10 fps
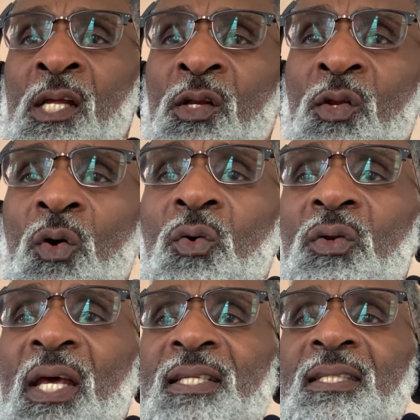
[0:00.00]

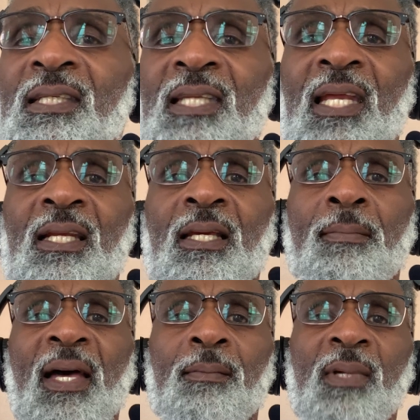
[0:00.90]
known as the Ten
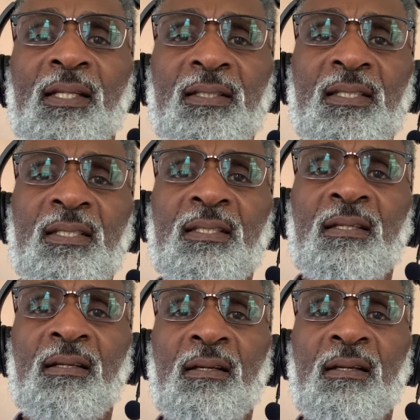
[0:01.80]
Commandments.